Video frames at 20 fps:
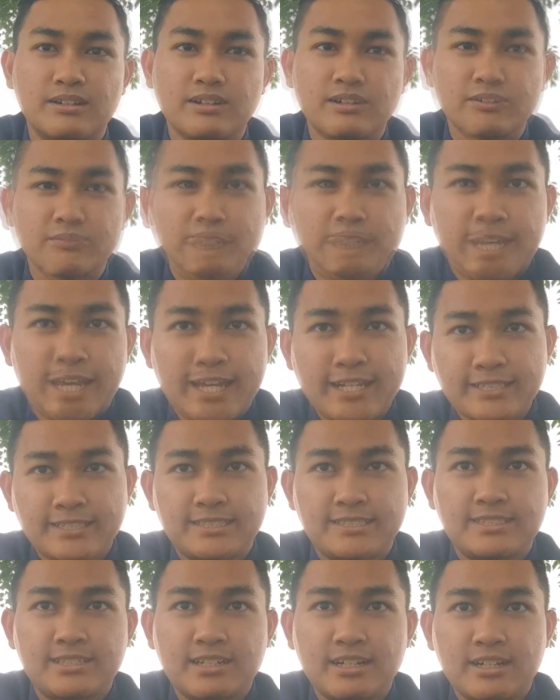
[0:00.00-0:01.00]
Okay,
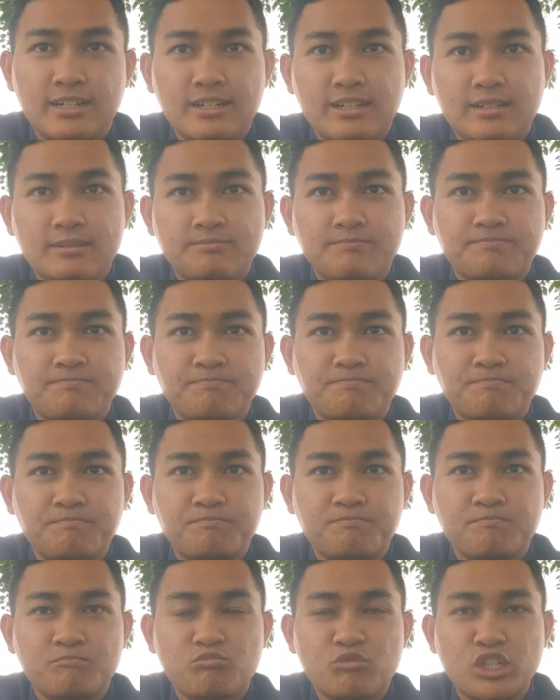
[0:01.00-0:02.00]
next, in
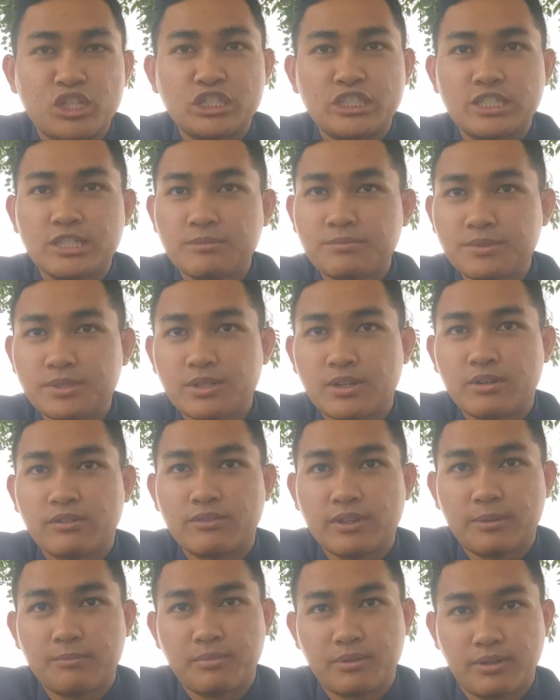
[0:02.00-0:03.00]
terms
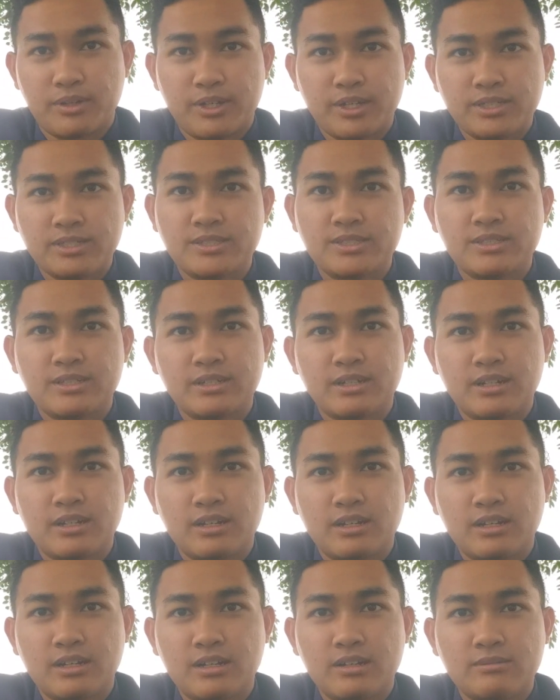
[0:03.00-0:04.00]
of employees,
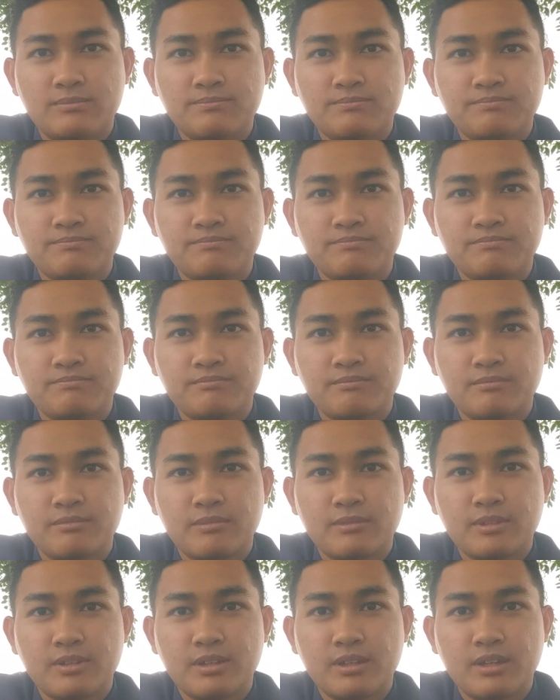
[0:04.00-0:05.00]

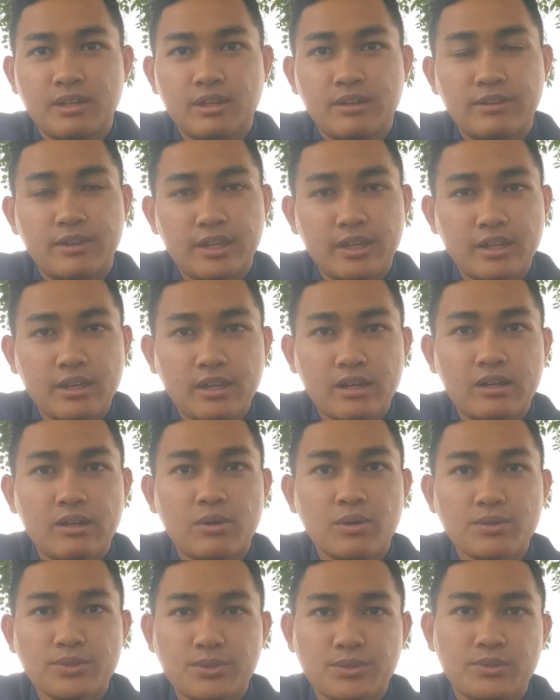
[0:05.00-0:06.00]
there are
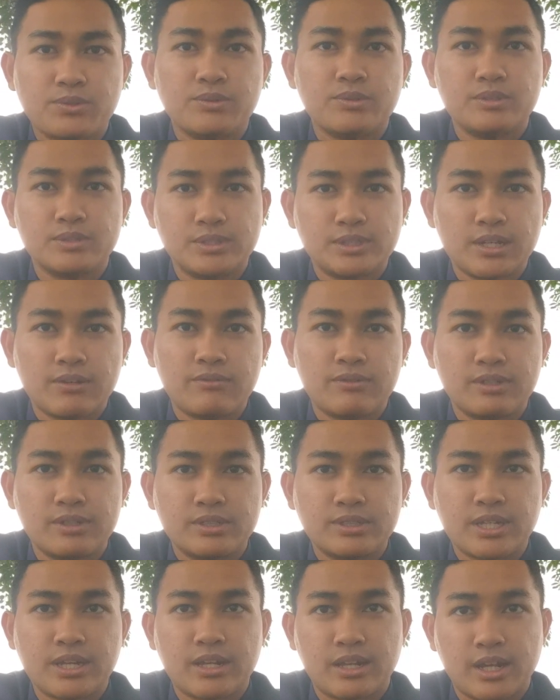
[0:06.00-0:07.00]
also several
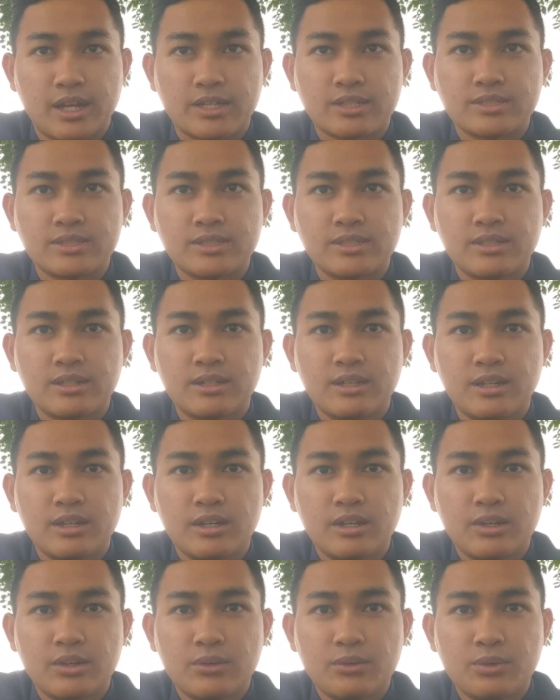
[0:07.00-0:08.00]
airlines
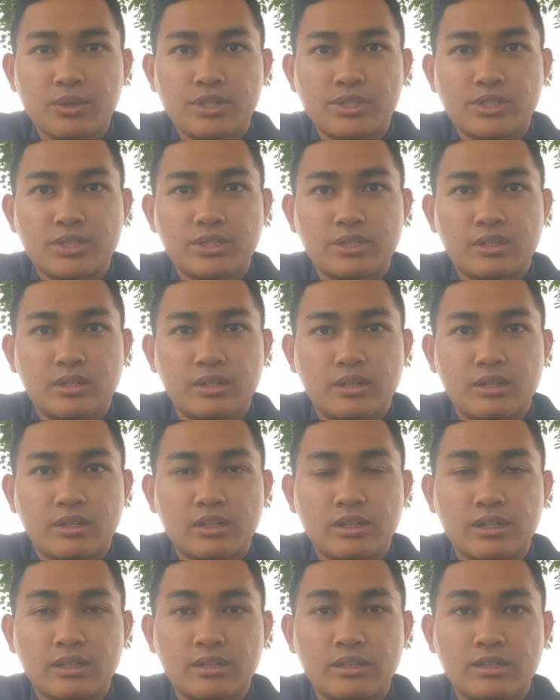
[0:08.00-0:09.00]
which
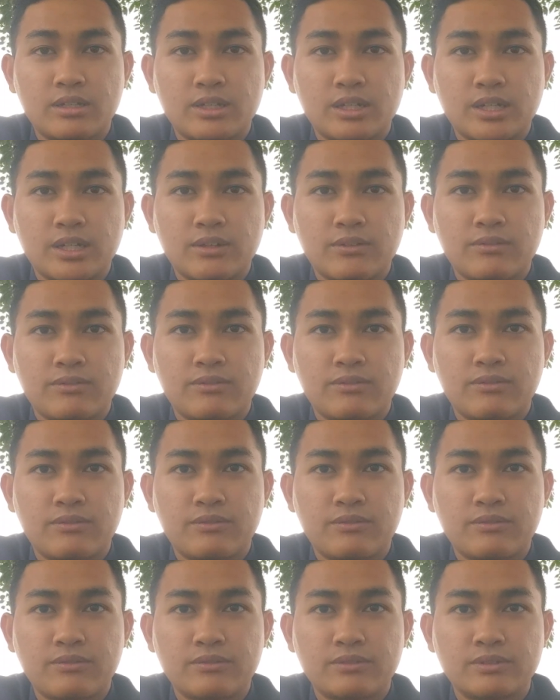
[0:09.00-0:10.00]
give
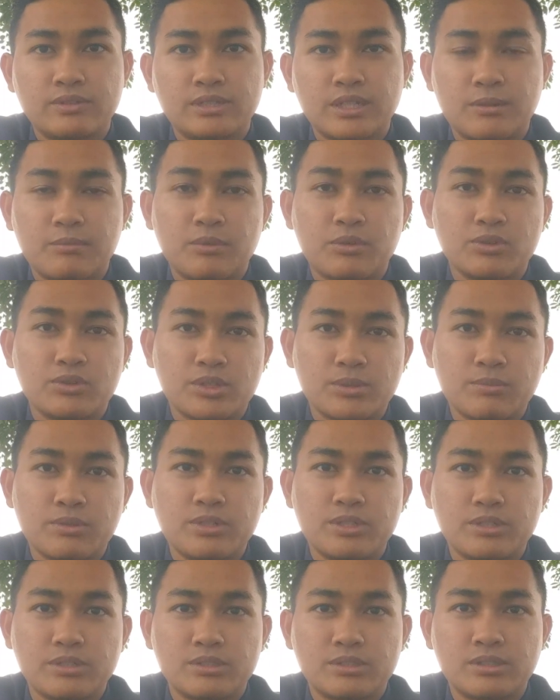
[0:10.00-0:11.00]
some
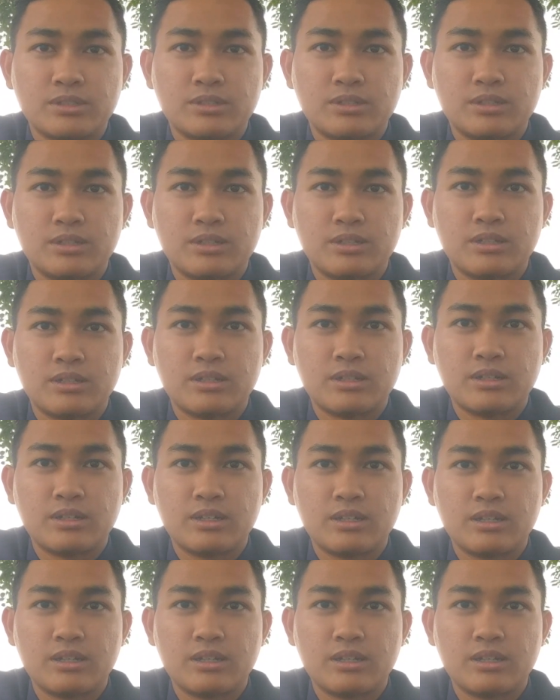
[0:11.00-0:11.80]
contribution to the